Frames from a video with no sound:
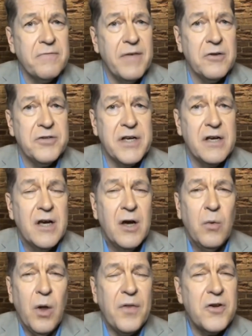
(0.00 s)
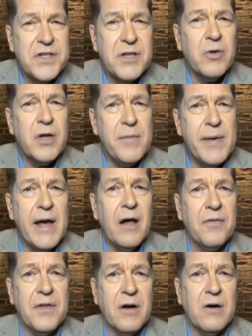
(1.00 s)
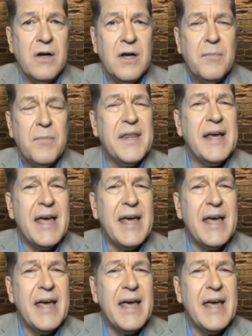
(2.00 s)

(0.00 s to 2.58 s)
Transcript: Fauci, well, they're still going to be out there, but they